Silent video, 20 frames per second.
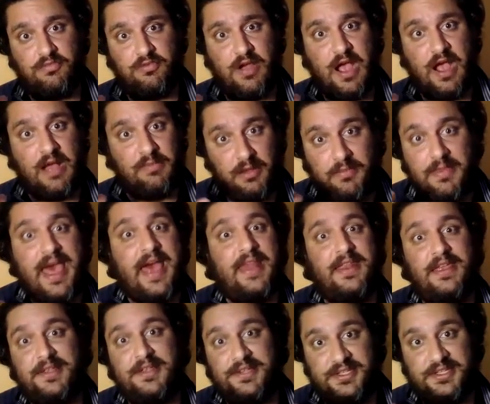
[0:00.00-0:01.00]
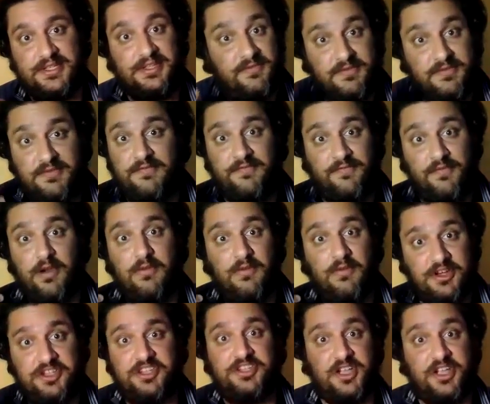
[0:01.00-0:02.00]
problematics for
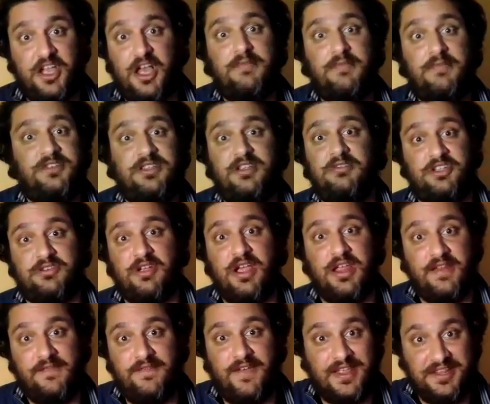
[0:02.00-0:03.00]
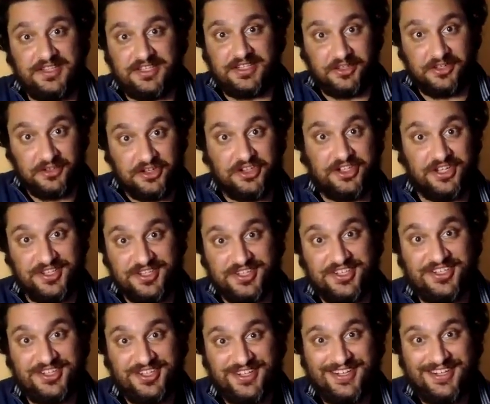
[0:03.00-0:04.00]
which Tecumseh is trying to find
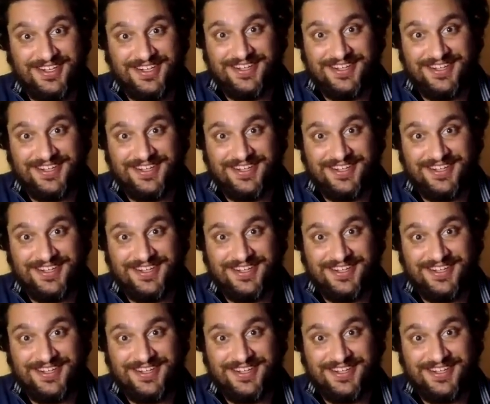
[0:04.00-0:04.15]
solutions,